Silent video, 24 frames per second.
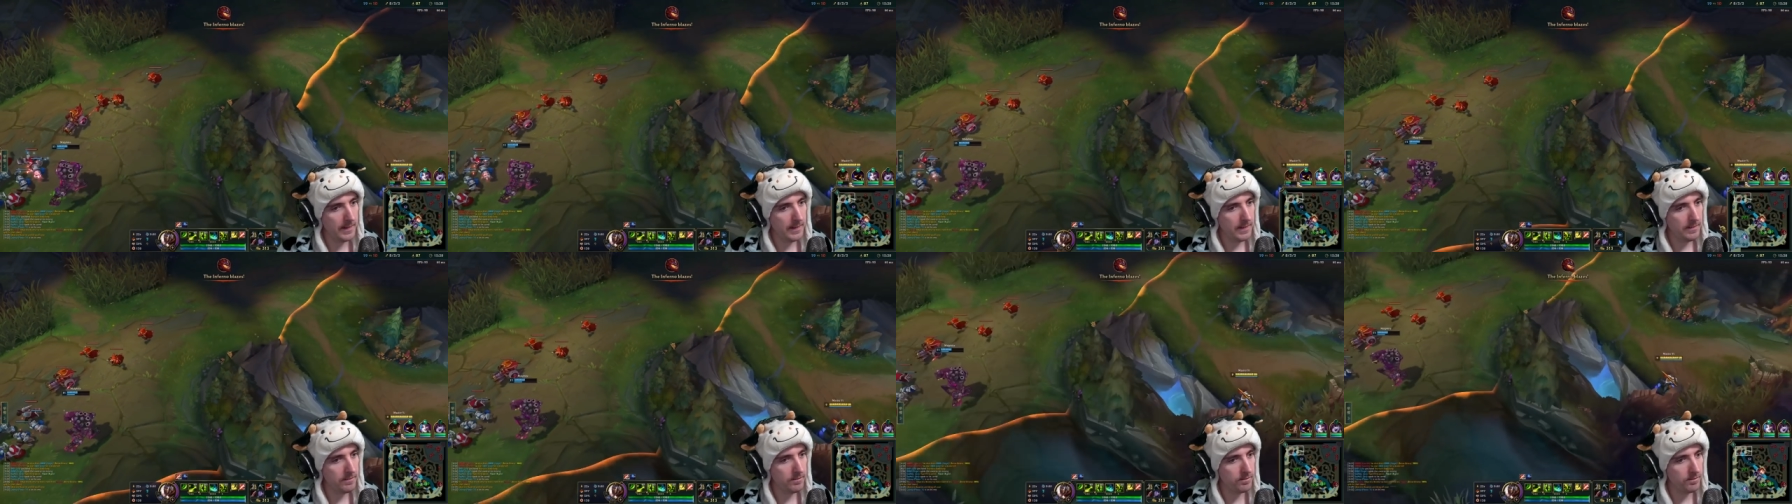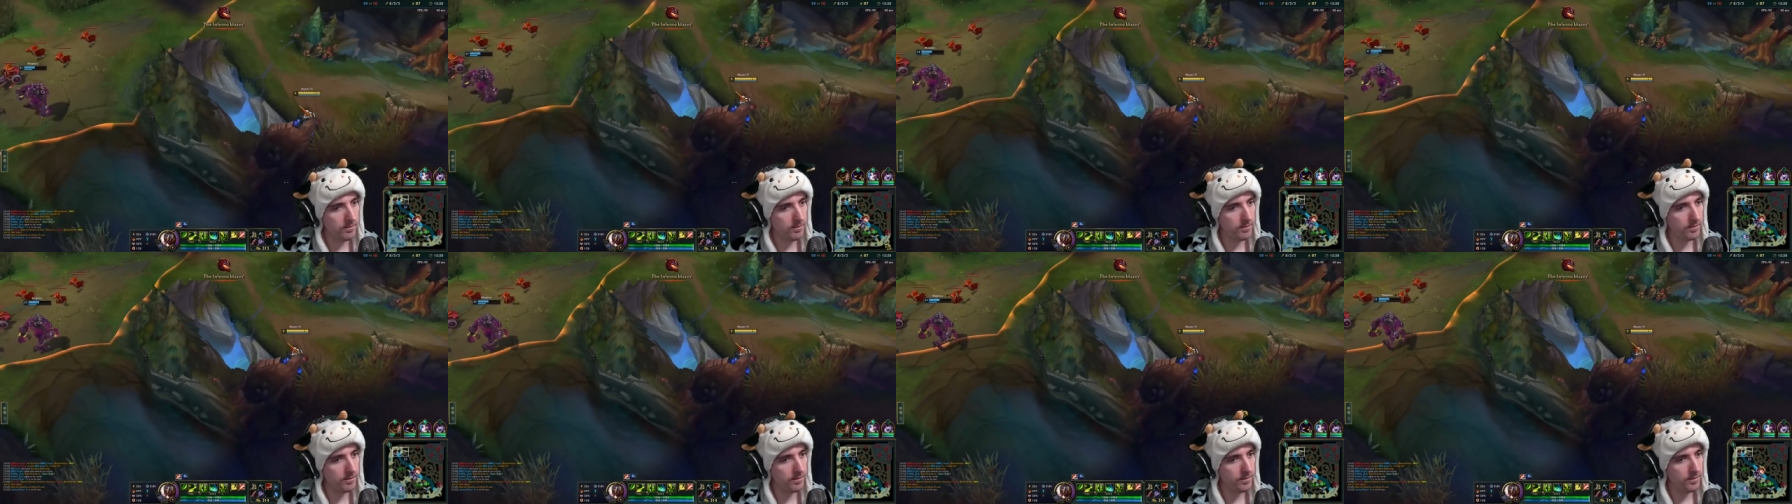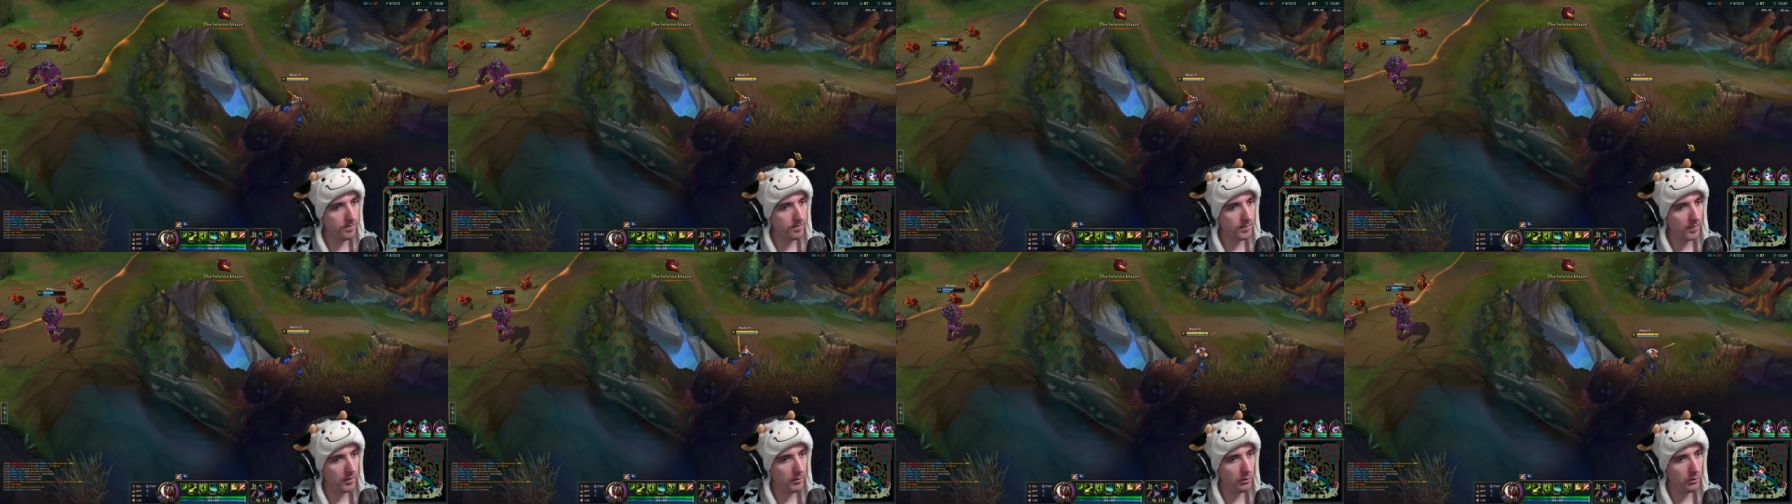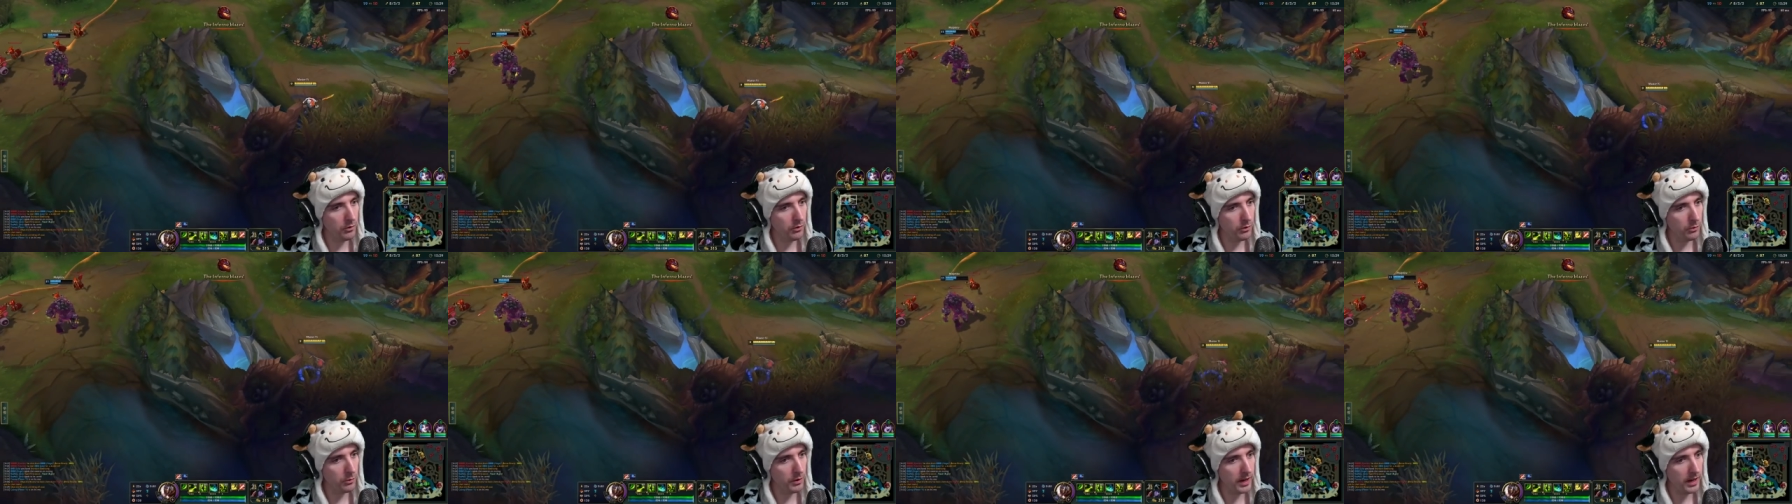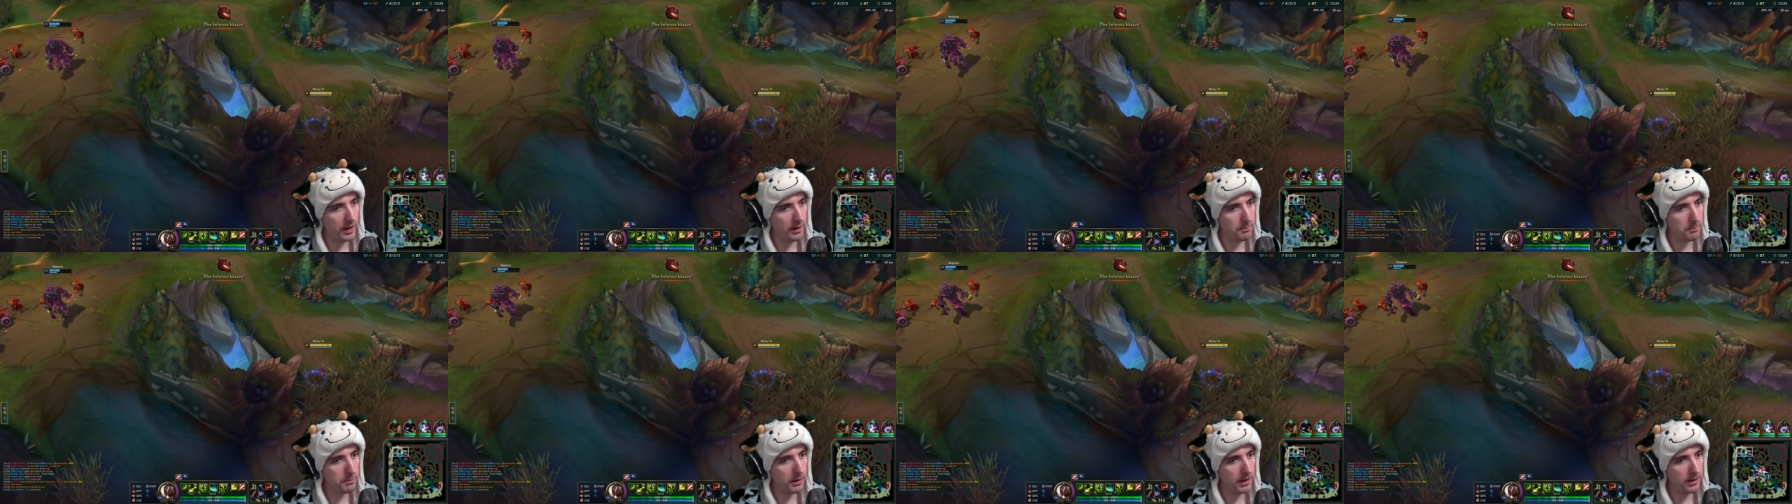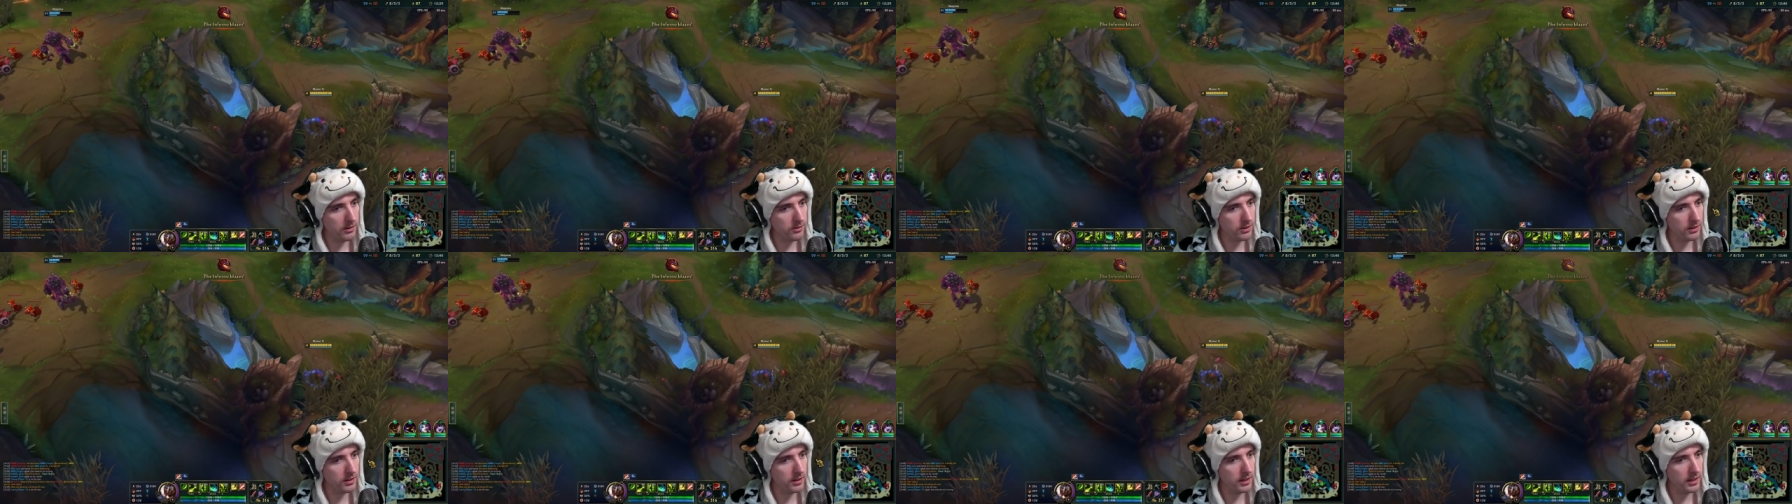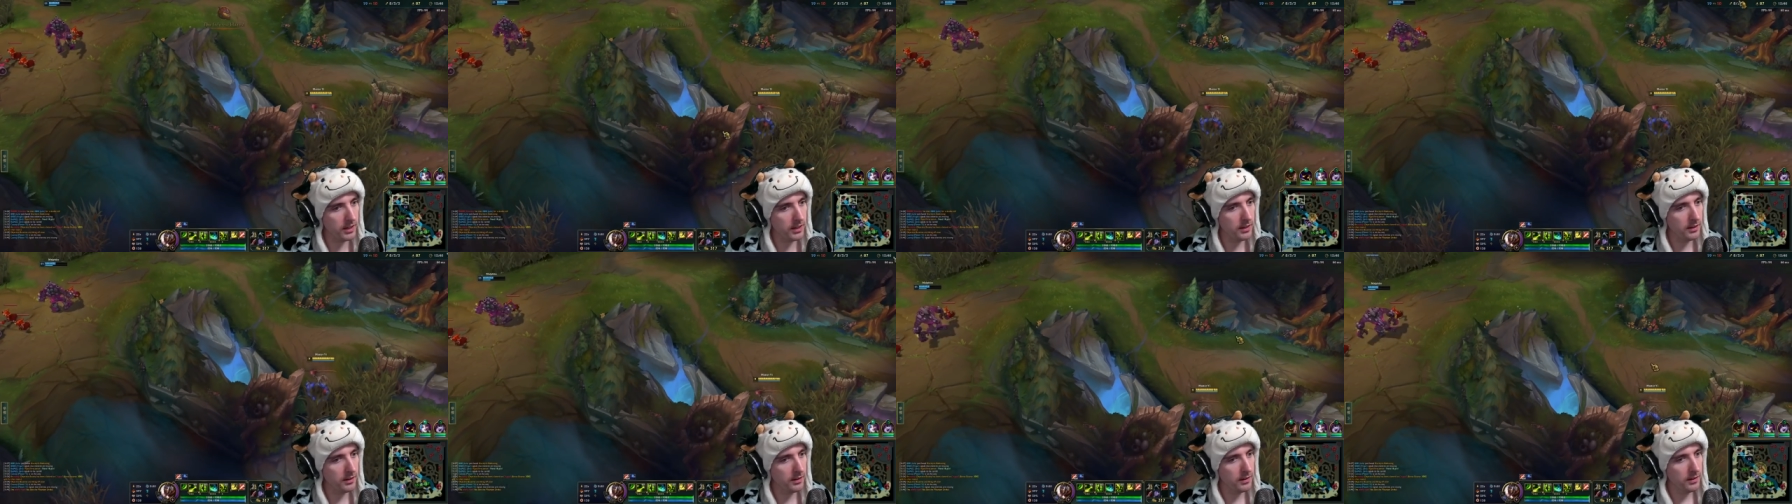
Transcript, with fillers: Hmm. Maybe if we wait patiently.